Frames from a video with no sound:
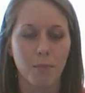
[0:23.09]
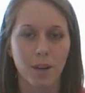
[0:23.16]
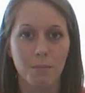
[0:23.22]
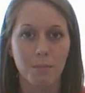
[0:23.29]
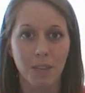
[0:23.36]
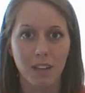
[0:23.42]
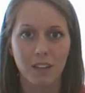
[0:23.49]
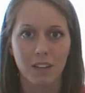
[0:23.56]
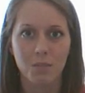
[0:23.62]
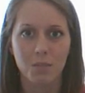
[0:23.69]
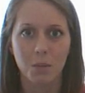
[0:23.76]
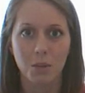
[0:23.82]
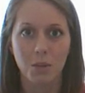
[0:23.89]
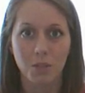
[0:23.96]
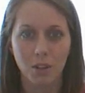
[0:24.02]
it means,
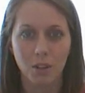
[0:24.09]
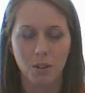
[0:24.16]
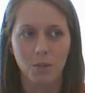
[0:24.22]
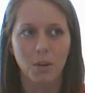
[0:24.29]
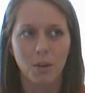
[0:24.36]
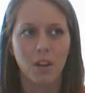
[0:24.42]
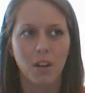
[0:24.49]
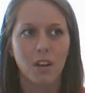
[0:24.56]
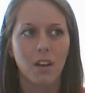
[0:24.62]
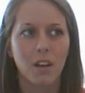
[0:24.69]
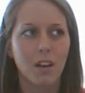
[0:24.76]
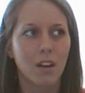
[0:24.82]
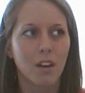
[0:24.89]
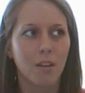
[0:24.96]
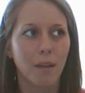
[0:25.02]
what you do,
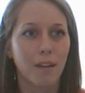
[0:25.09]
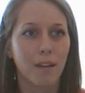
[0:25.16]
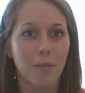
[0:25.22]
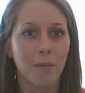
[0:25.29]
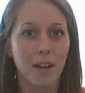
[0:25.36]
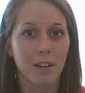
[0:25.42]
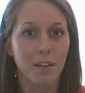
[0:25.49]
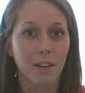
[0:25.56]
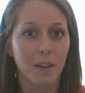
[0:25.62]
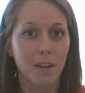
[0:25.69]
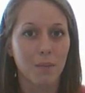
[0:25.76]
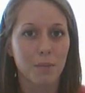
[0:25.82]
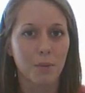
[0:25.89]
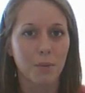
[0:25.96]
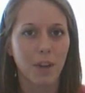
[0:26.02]
how to meet other gay
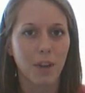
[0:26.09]
people.